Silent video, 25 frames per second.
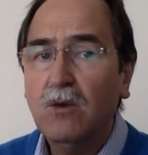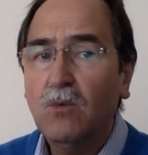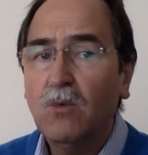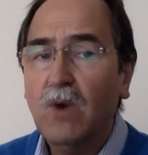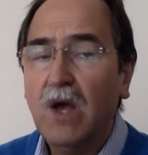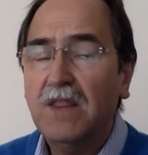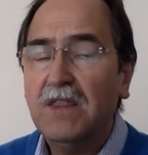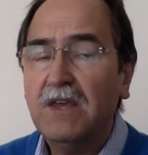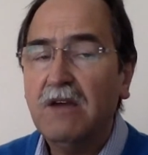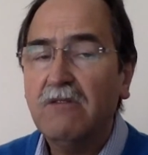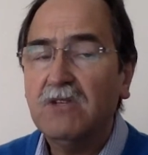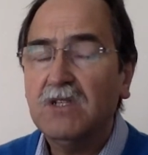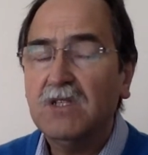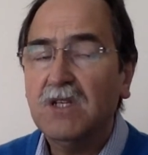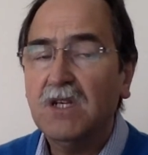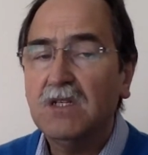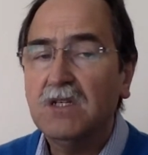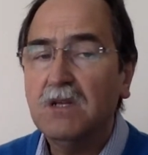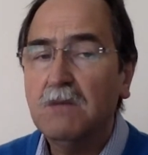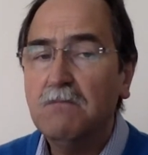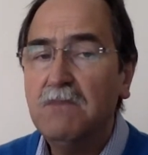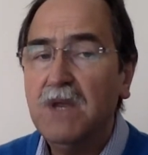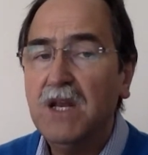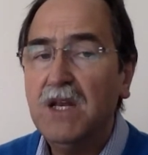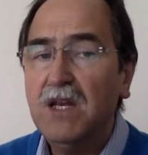where there is a
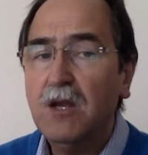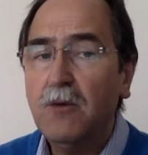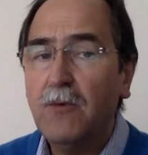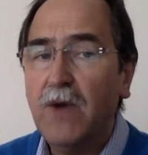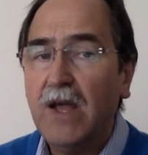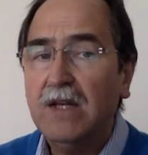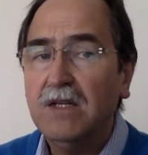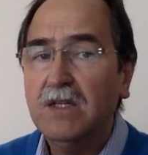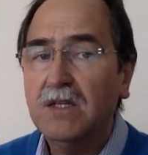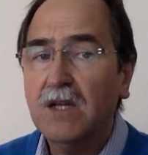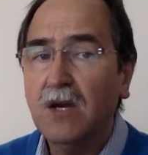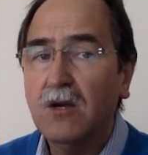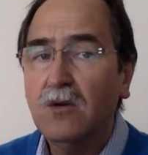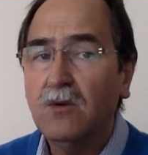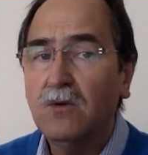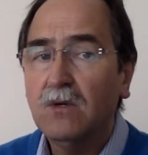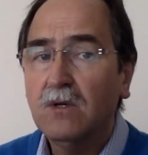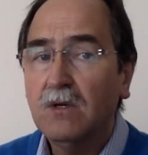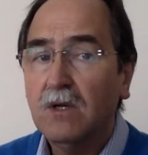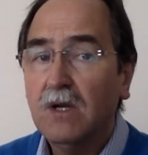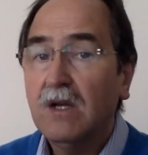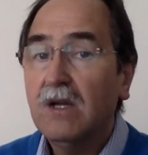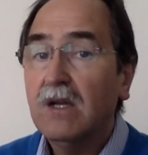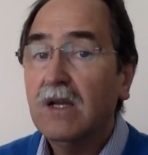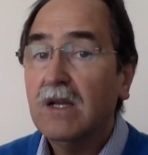diminuendo,
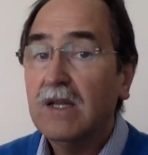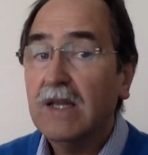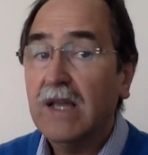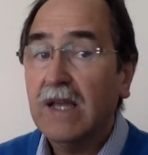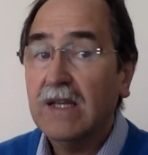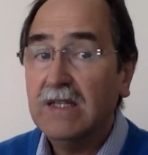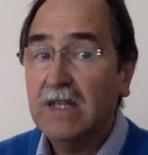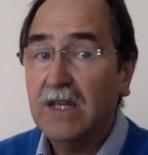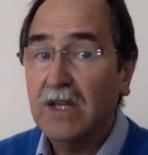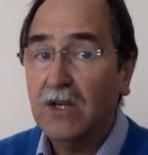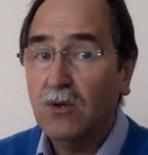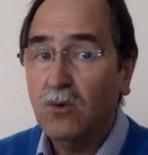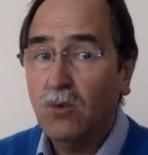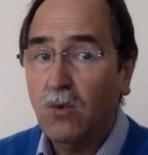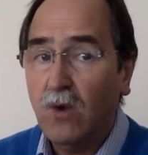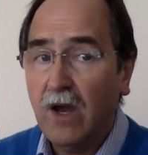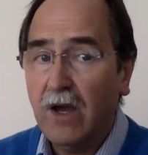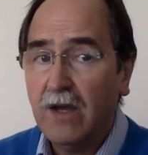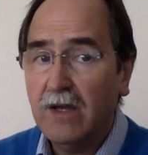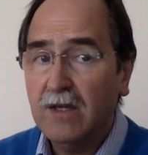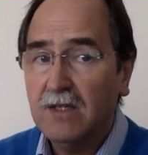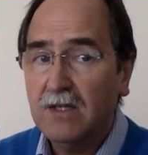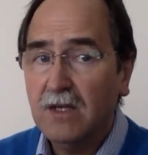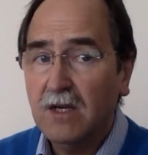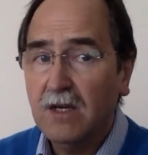getting
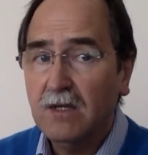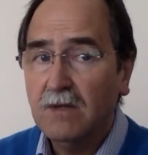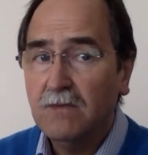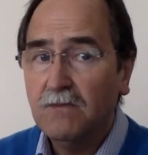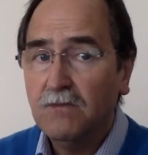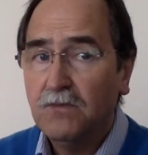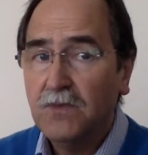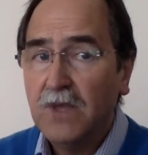quieter,